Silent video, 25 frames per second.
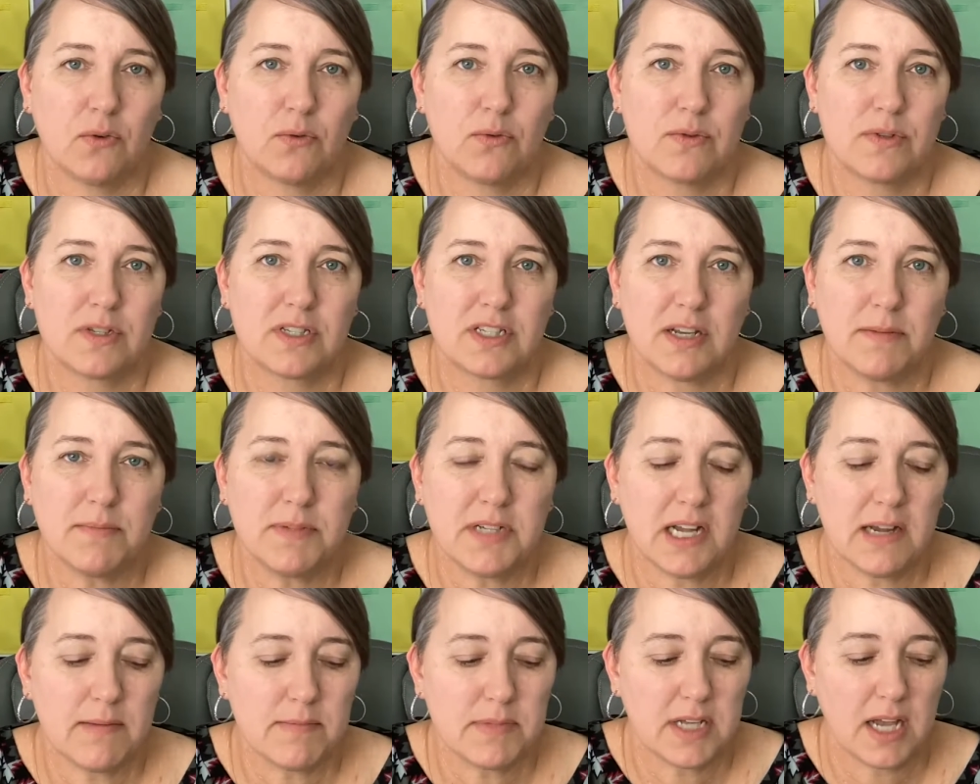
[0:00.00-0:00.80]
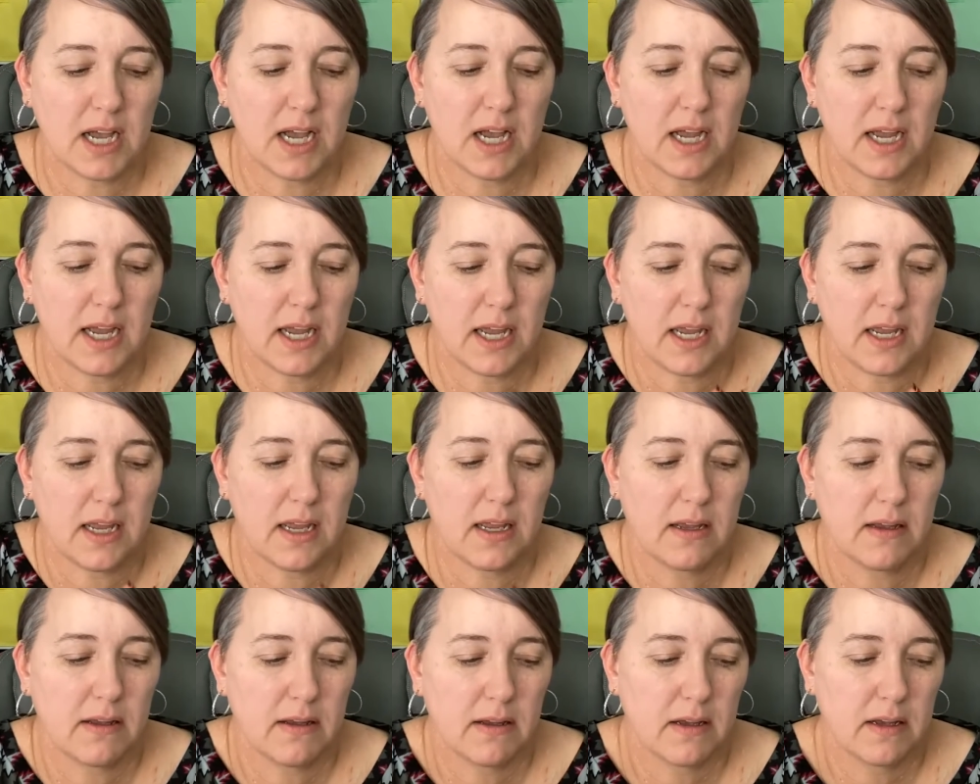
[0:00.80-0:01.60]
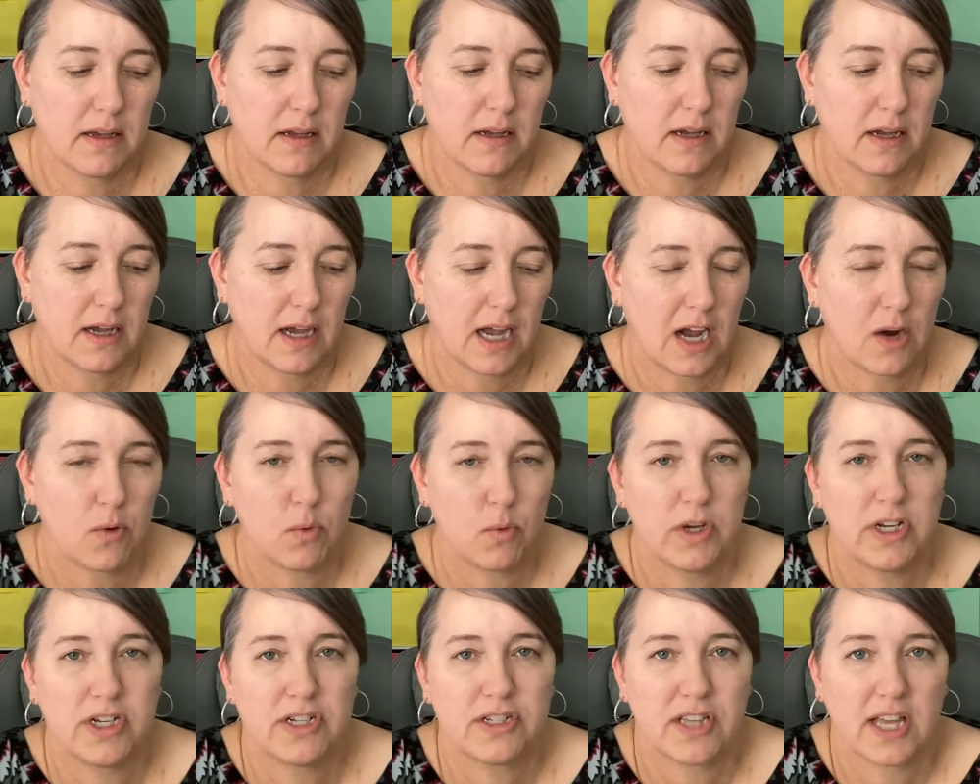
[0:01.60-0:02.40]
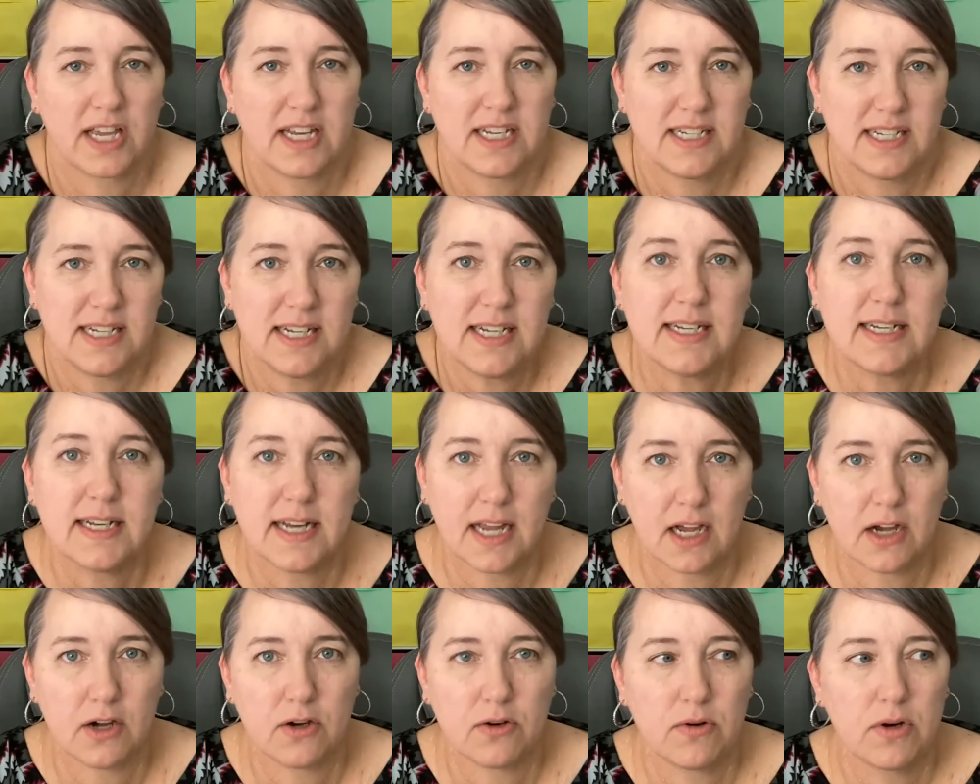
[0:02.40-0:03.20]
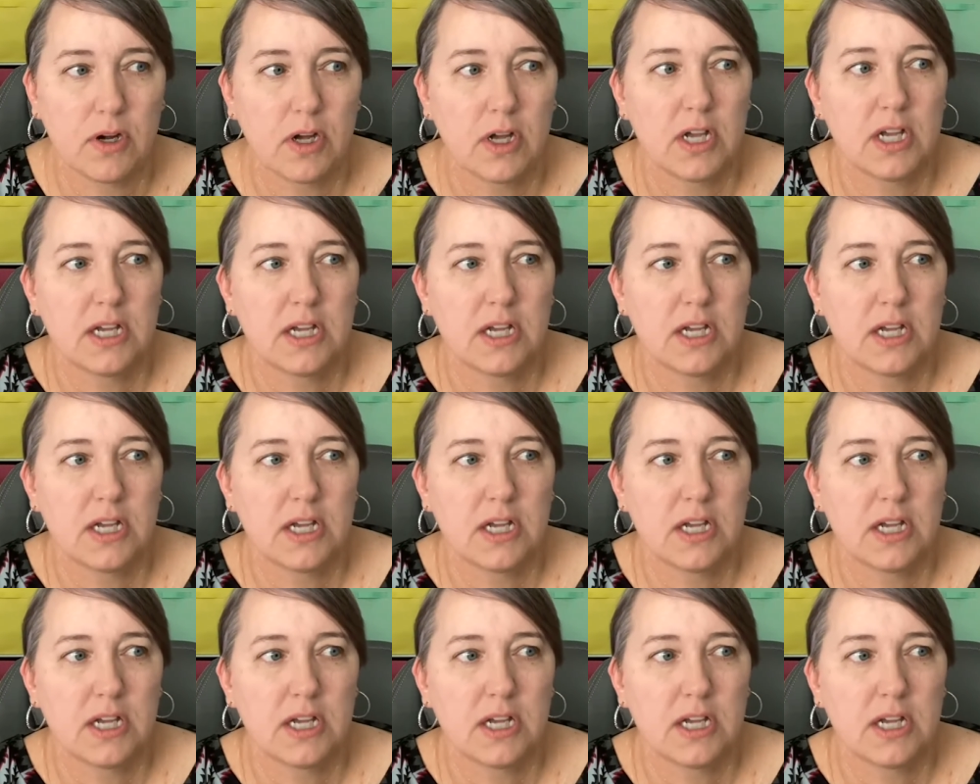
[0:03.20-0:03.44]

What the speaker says: sometimes I wish they did know,